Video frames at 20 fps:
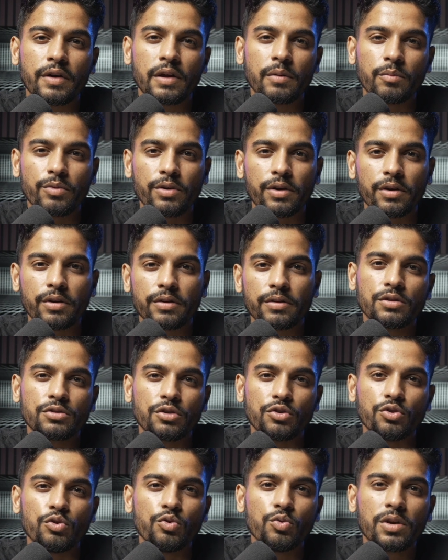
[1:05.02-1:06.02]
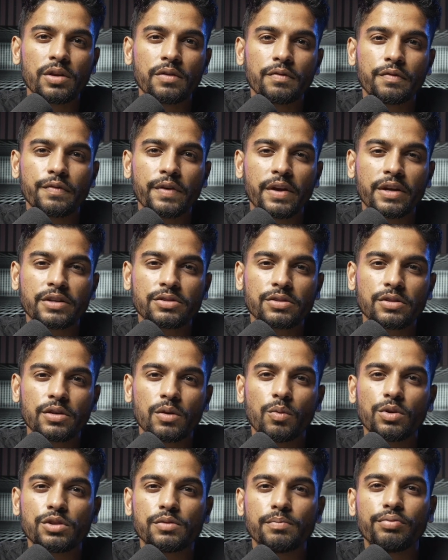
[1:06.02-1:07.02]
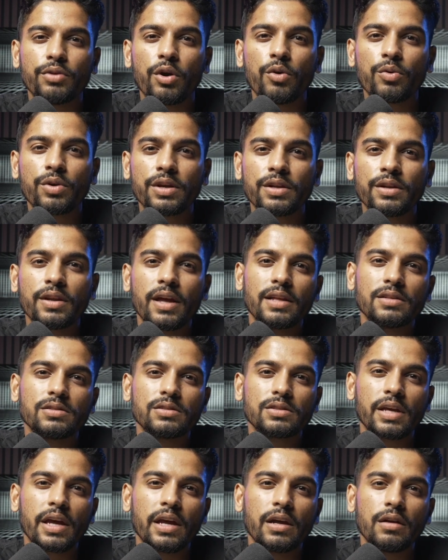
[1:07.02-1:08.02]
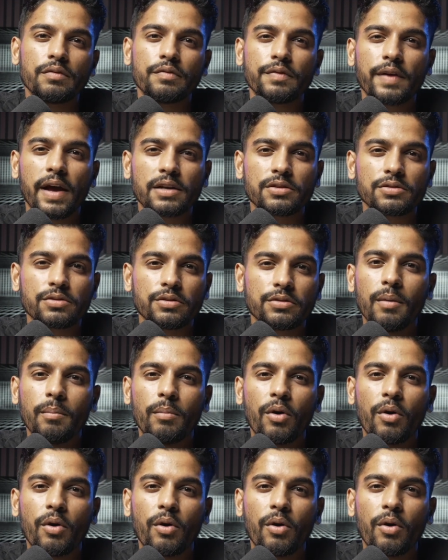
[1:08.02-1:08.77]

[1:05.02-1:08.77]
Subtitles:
framework so you can fix what's broken and scale faster.